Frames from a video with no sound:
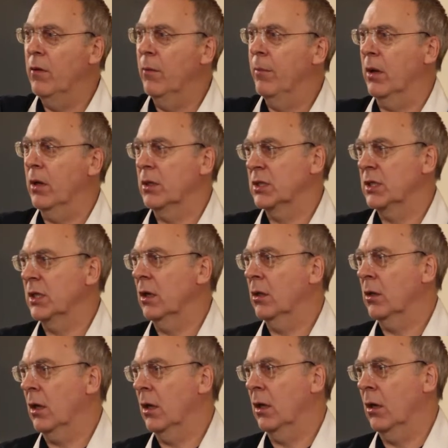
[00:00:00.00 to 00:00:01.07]
and the passing
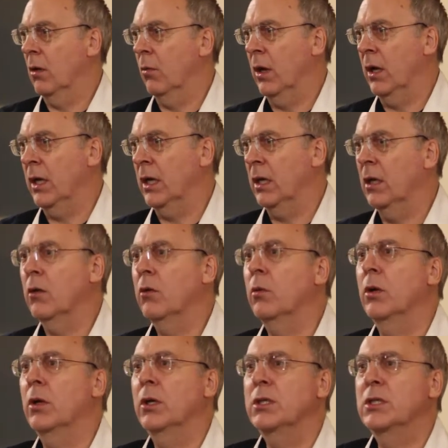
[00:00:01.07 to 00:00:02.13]
away. In other
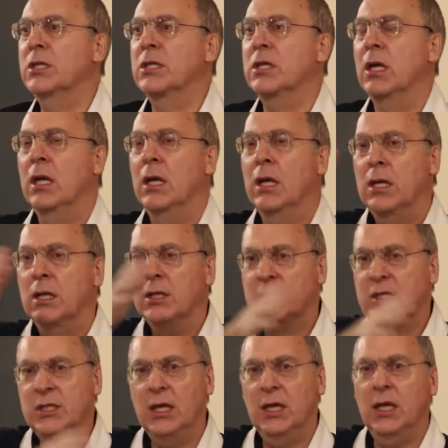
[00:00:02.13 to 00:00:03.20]
words,
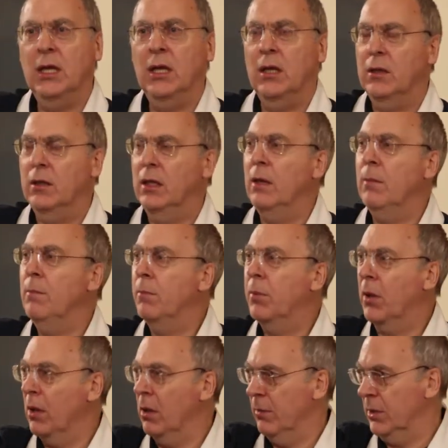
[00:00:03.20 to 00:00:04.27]
seeing the
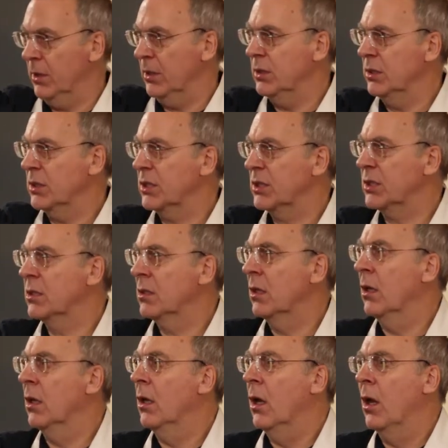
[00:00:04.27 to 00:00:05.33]
impermanence
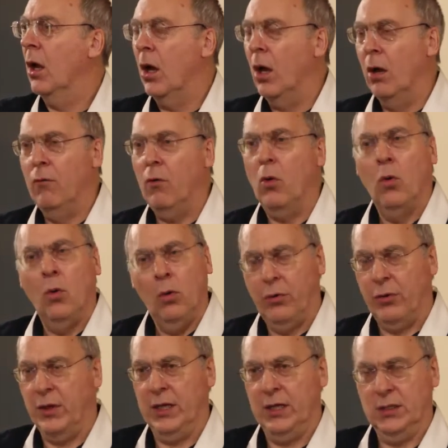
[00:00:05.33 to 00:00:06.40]
of
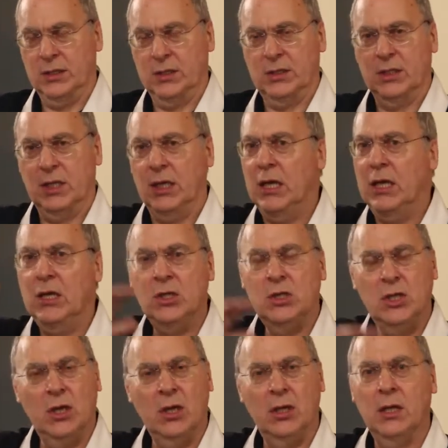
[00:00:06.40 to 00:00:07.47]
all things,
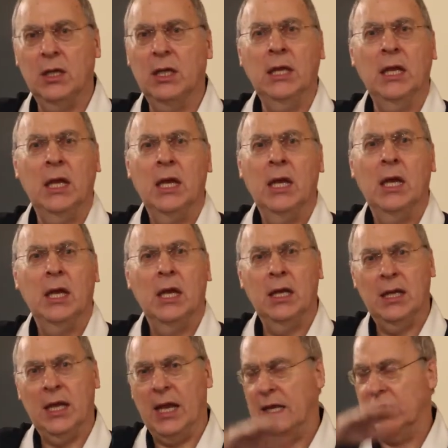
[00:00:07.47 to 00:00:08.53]
internally
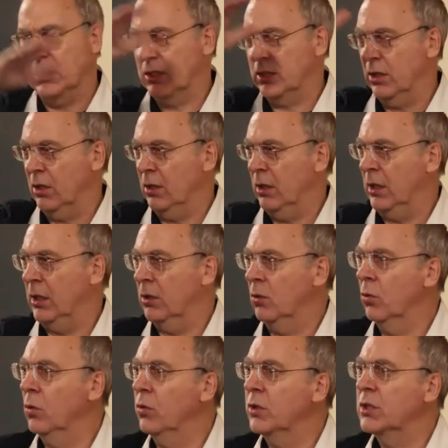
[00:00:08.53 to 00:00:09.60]
and externally.
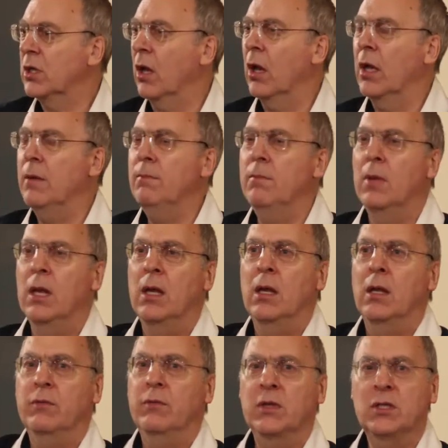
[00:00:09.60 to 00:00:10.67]
And all the time,
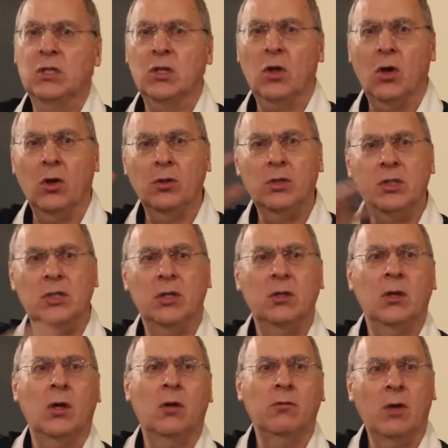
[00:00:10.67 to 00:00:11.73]
this
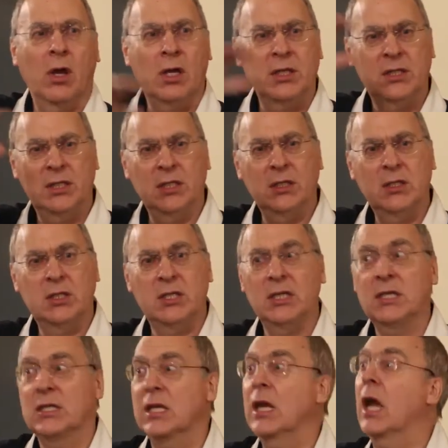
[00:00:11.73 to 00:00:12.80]
constant arising and
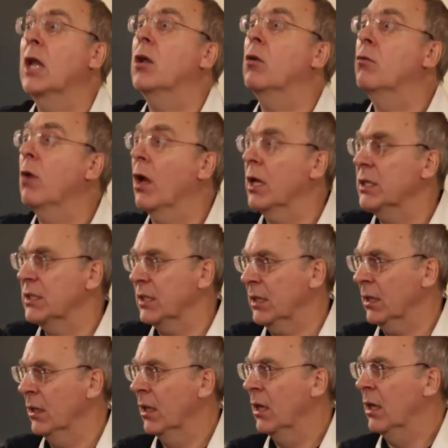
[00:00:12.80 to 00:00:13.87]
ceasing, and
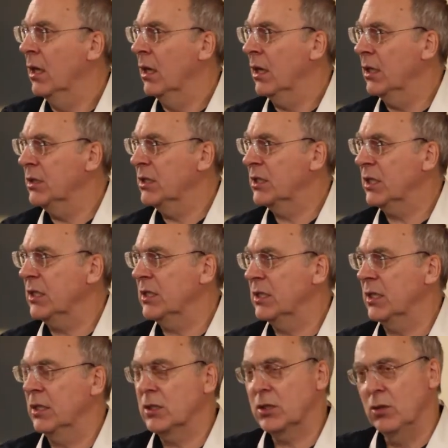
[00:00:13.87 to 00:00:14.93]
arising and
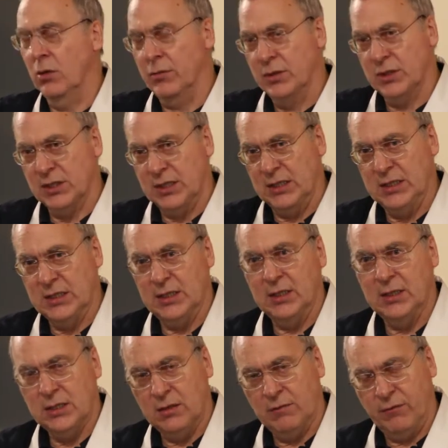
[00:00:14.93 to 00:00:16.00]
ceasing. It's not that
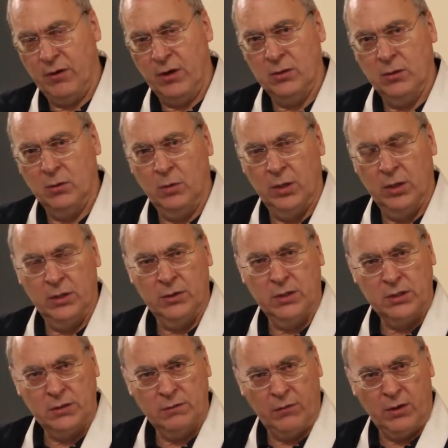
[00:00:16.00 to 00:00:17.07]
ceasing is the final word,
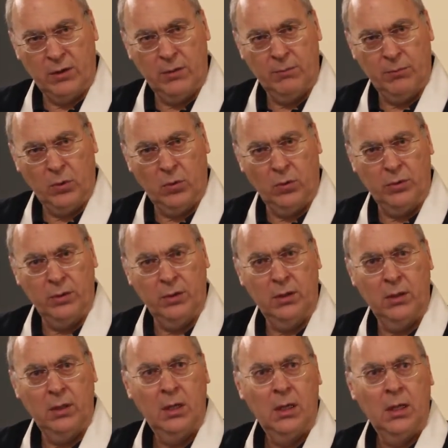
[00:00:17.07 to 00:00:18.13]
this is very important,
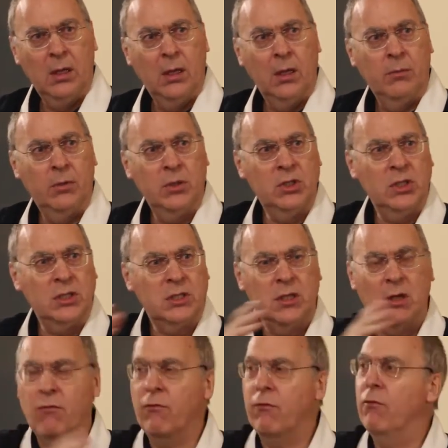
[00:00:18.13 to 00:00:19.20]
but
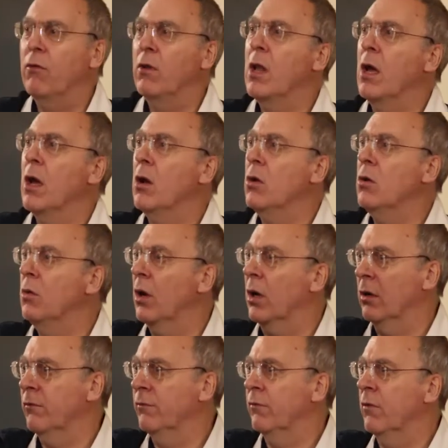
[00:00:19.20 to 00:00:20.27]
just the flow
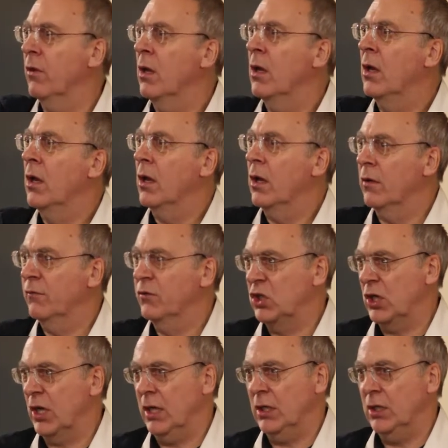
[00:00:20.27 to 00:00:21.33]
of
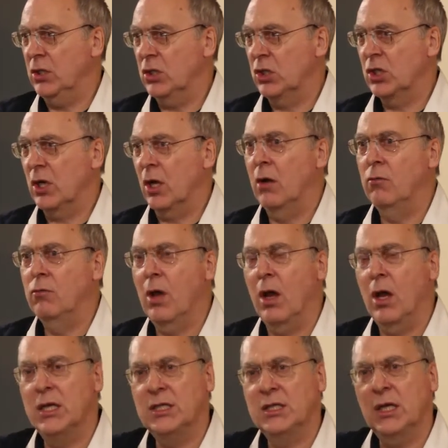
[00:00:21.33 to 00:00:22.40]
change,
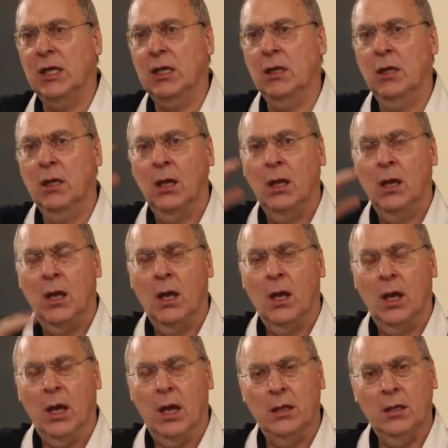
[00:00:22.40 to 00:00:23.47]
arising
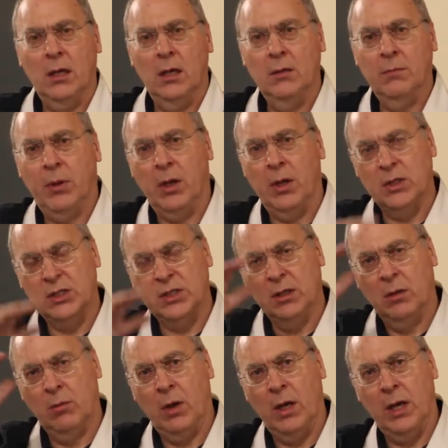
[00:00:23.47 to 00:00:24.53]
and
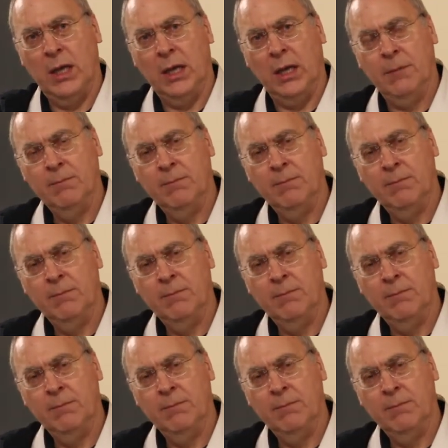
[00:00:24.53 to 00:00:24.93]
passing away.